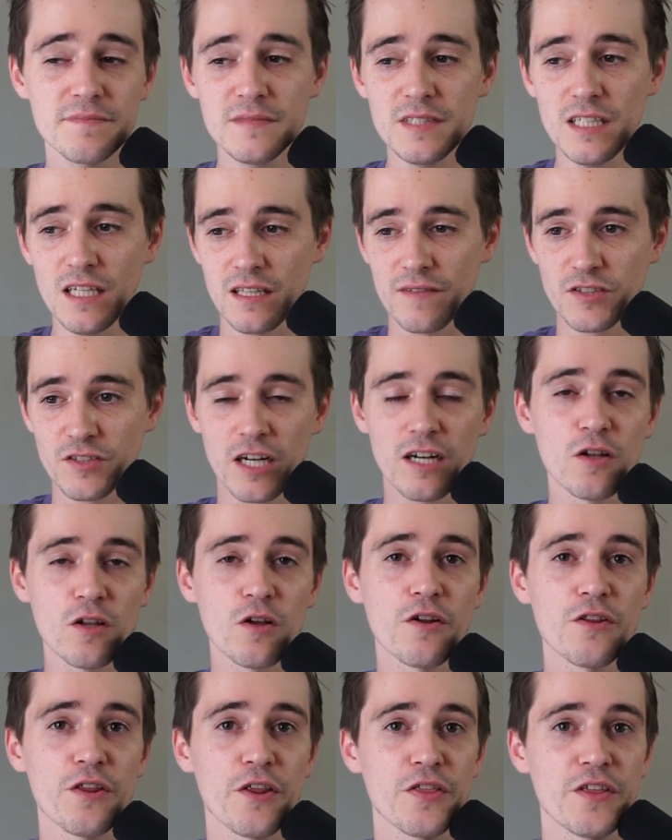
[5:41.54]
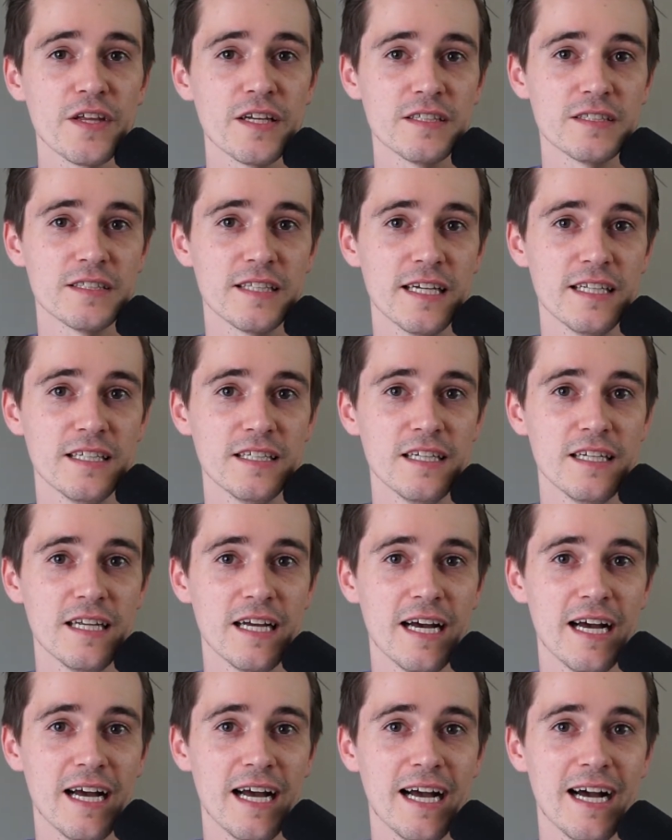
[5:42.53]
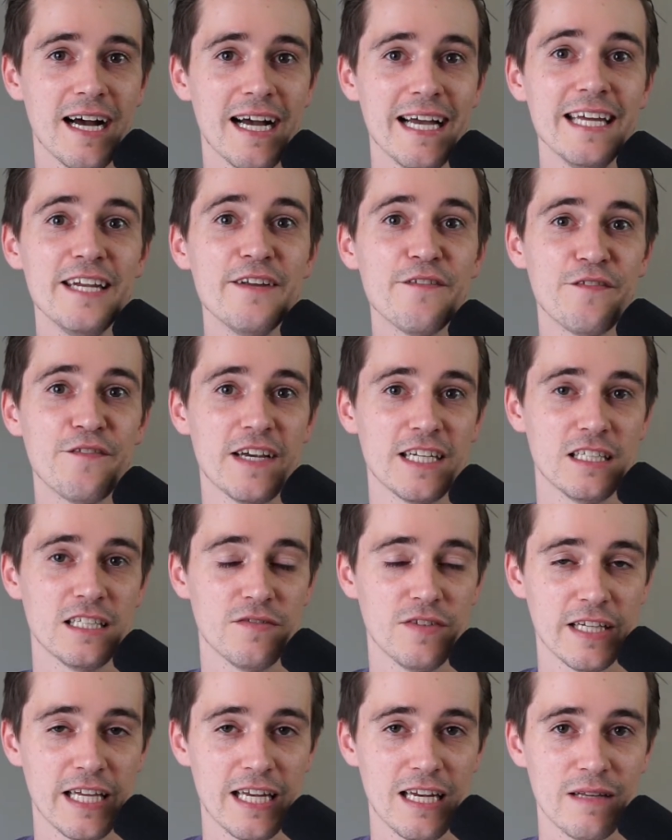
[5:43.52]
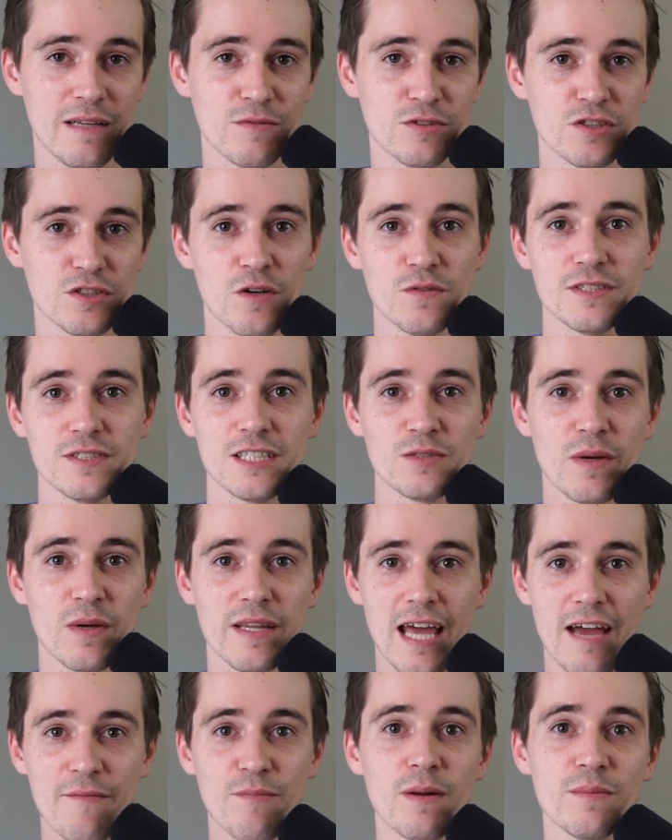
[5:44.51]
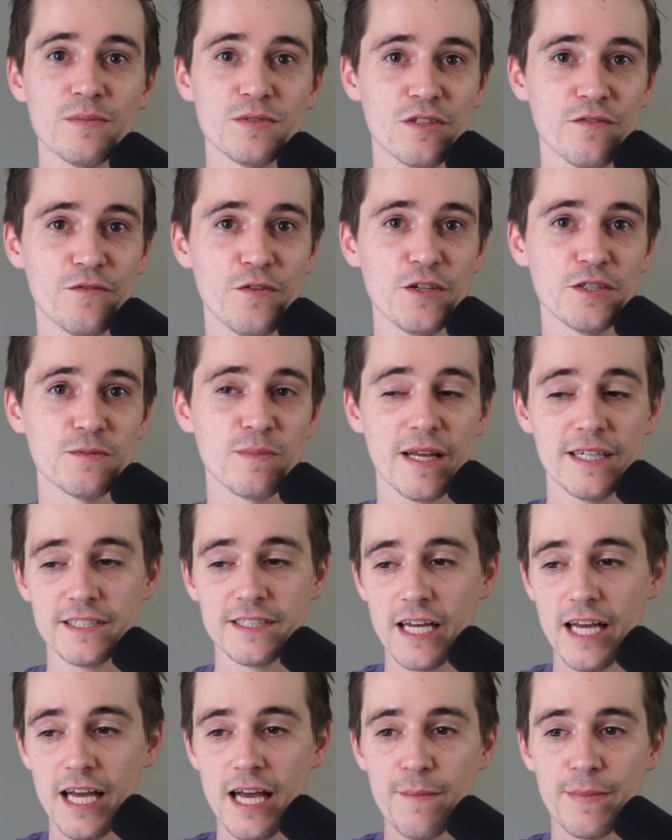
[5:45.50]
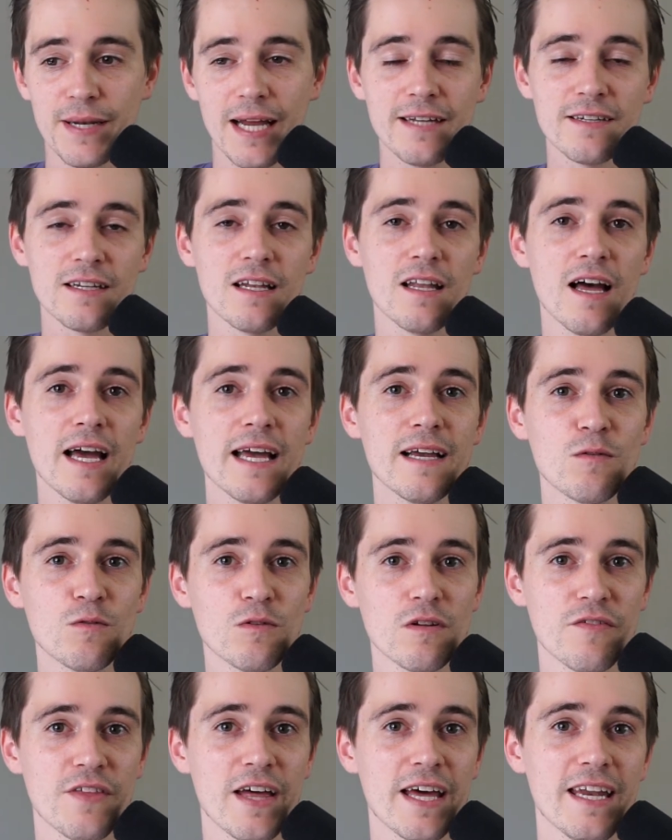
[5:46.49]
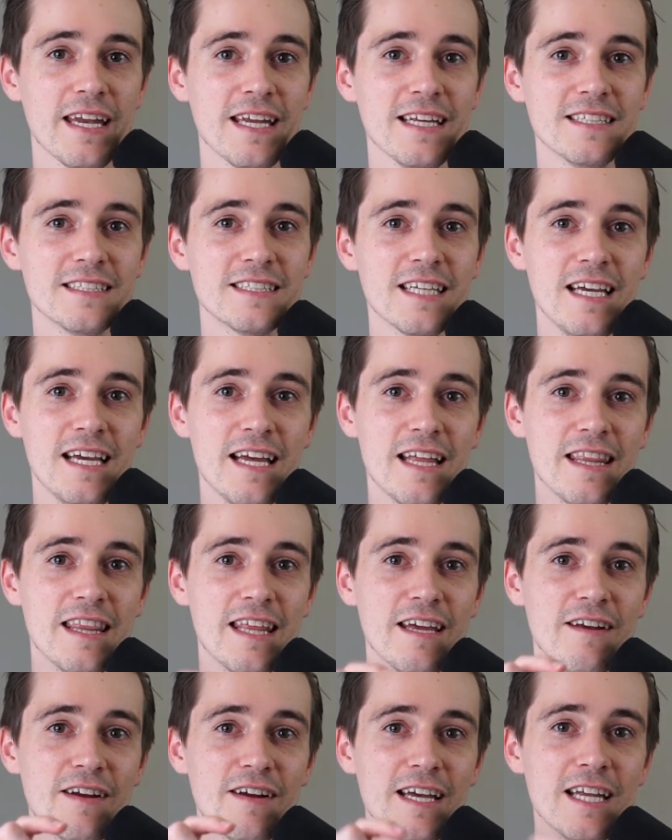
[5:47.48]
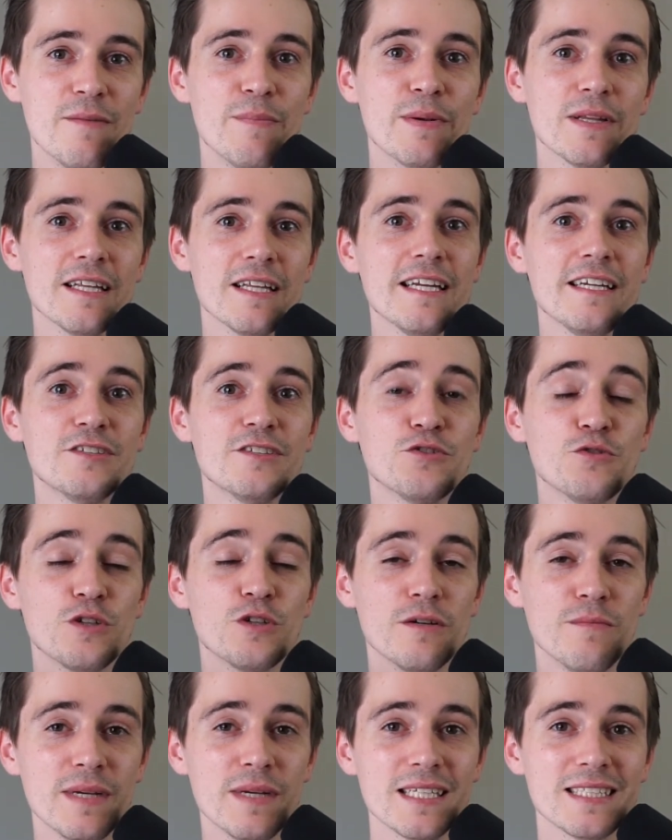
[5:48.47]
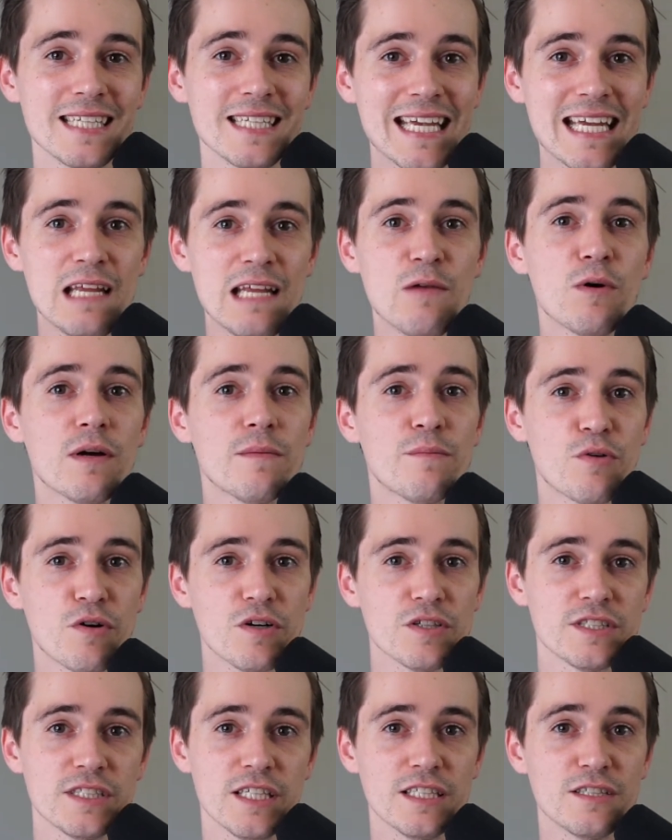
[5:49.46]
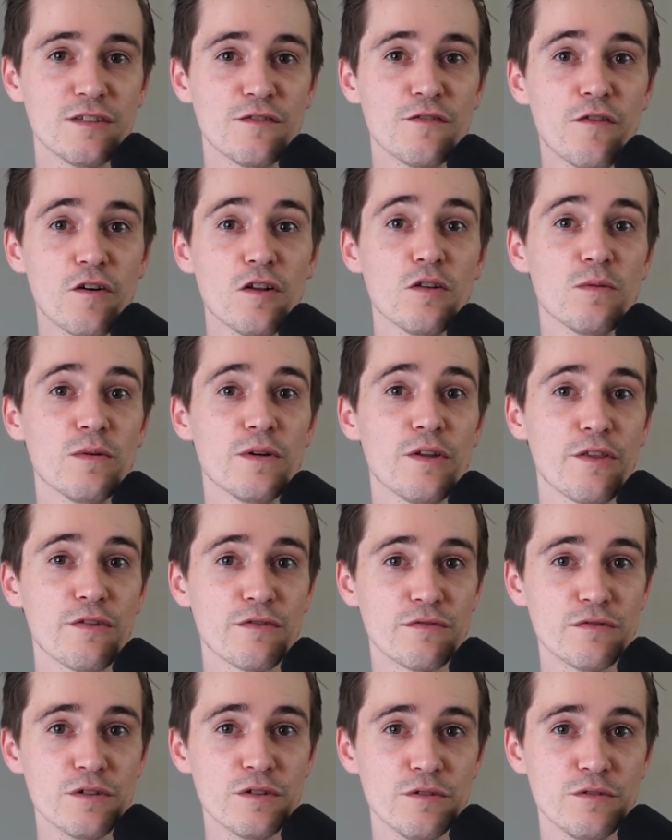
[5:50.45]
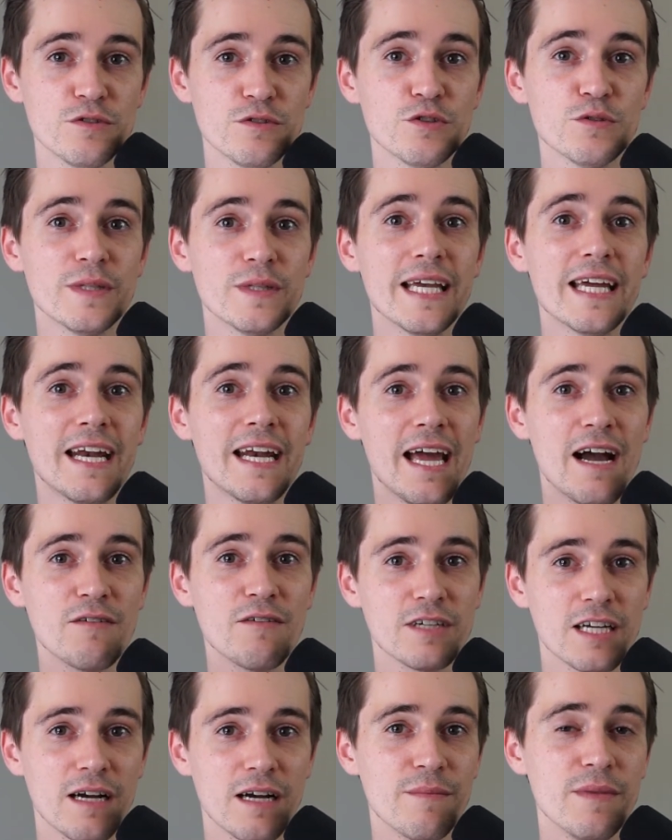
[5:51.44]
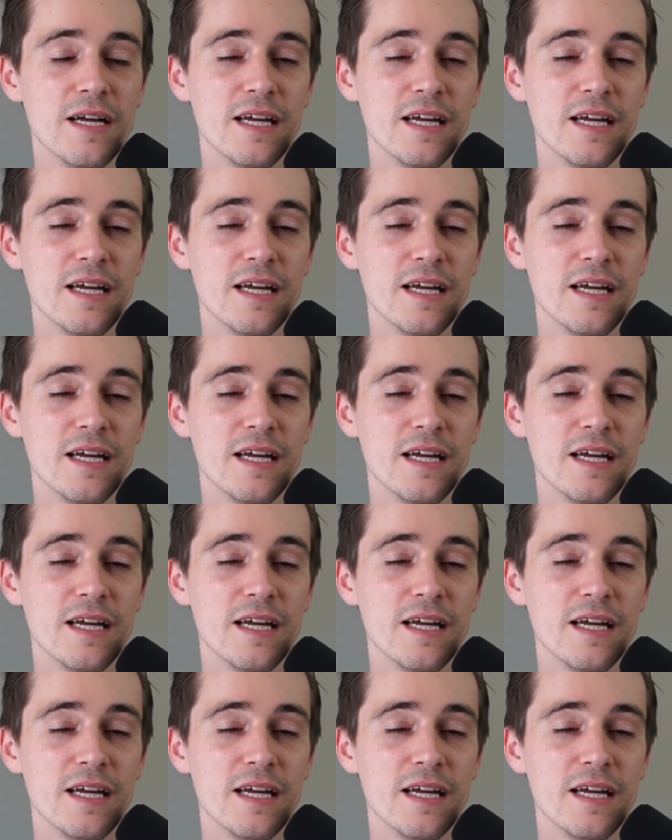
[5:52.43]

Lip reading: They've done a lot of the things that are ineffective at getting them results. That's why they have problems in the first place. But underlying all of that is their inability to commit to any one process and follow it through to get an outcome